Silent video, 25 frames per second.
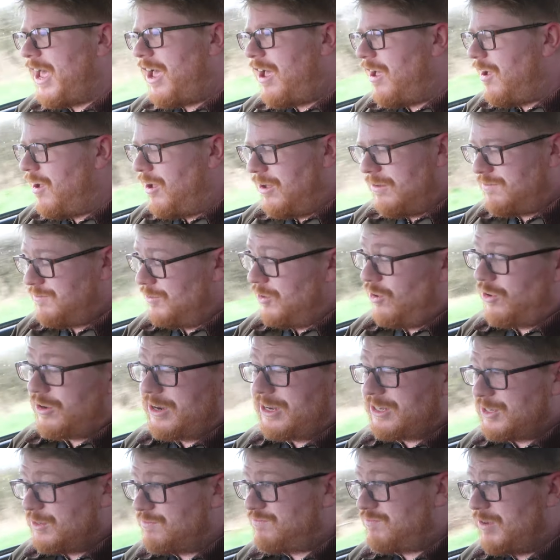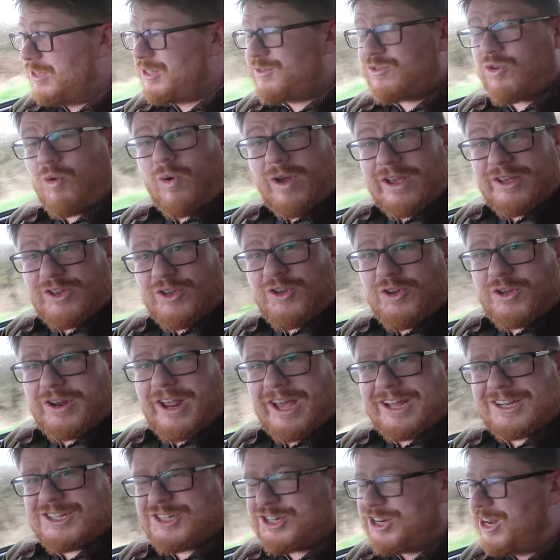Oh God, it's quite good
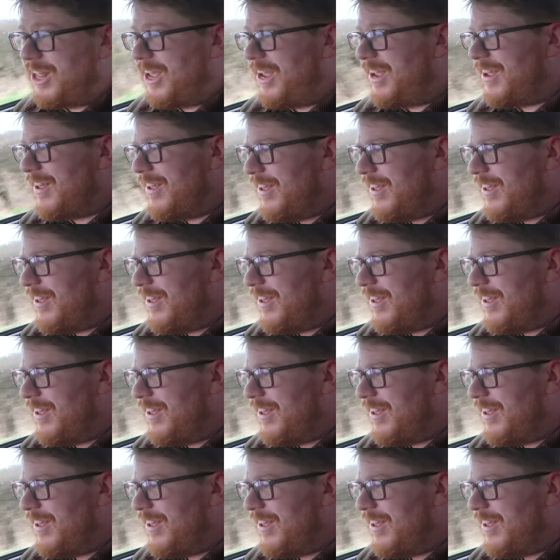actually.